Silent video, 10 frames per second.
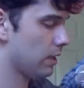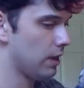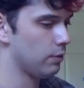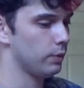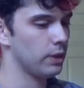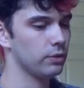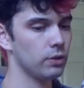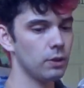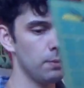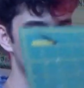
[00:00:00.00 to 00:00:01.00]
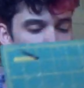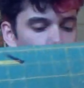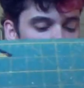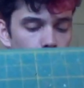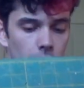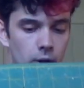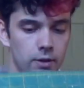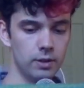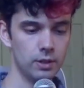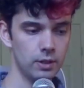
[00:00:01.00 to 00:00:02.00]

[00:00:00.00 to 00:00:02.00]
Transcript: And when I started posting my art,